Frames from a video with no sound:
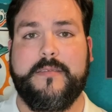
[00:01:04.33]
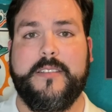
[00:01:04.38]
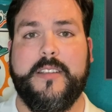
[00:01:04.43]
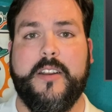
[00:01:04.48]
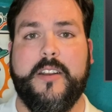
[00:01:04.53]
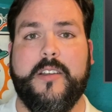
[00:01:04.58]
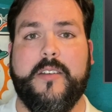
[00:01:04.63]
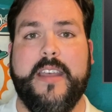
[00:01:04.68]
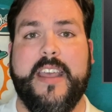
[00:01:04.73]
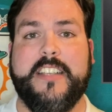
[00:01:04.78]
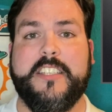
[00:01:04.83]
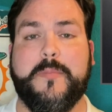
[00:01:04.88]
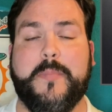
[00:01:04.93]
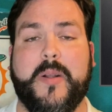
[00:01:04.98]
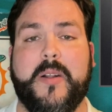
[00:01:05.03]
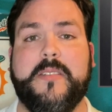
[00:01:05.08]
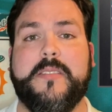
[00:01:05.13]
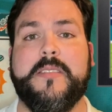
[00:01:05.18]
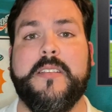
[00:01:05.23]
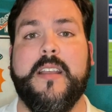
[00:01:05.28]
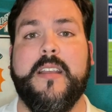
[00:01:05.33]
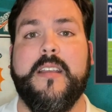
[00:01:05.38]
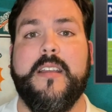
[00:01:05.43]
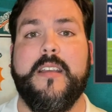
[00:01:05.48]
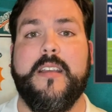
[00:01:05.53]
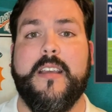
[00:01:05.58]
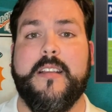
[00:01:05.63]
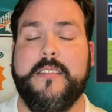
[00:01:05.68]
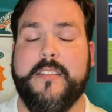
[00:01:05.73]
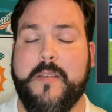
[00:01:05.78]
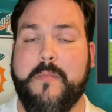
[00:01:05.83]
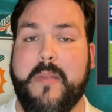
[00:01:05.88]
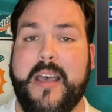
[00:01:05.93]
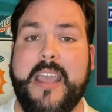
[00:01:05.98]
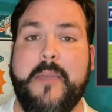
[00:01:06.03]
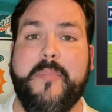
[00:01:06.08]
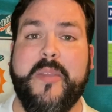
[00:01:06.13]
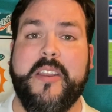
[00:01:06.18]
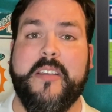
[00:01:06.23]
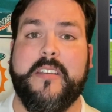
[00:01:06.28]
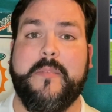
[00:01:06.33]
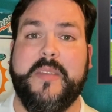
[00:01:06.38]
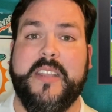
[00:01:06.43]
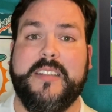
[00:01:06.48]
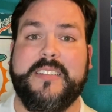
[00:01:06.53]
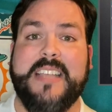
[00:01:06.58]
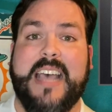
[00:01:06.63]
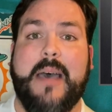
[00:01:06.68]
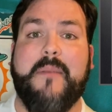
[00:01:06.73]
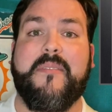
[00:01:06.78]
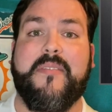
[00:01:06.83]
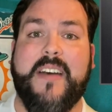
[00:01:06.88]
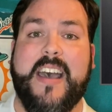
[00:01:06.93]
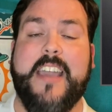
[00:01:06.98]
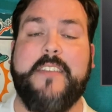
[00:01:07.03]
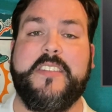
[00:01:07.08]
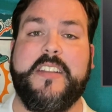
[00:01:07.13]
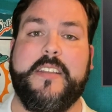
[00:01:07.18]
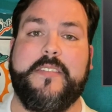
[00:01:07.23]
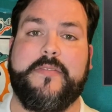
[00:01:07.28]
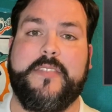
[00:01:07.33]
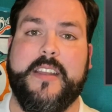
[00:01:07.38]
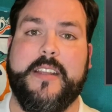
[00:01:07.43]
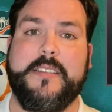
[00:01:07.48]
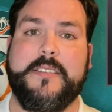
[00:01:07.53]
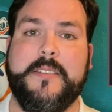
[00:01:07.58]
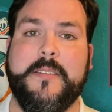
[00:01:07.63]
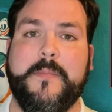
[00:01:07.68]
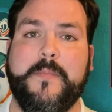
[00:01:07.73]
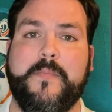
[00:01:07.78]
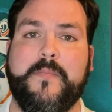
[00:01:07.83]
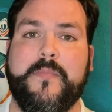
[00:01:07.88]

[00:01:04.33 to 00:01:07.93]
you know experts in my opinion could be a top five defense